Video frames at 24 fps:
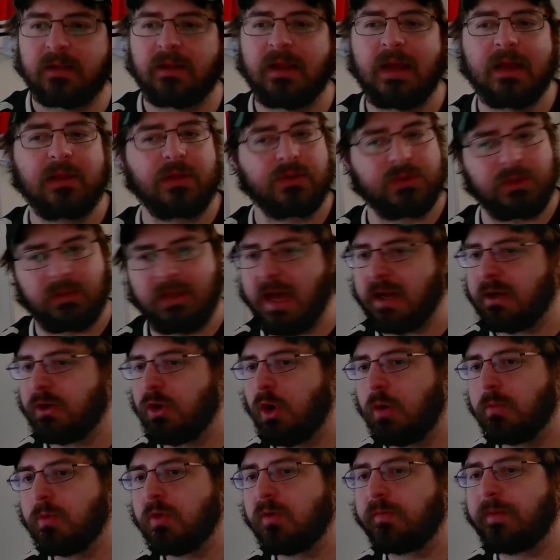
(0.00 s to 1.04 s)
There's a lot of no
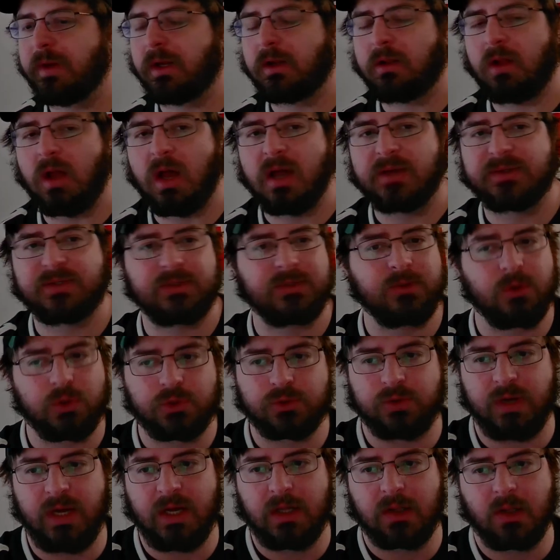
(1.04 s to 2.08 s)
movement clauses, no trade
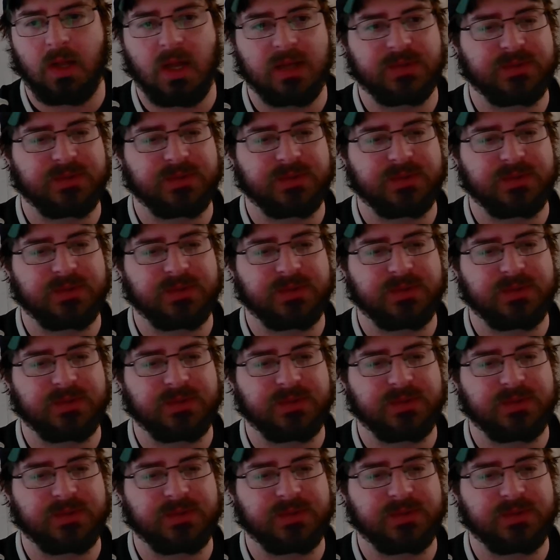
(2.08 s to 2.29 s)
clauses,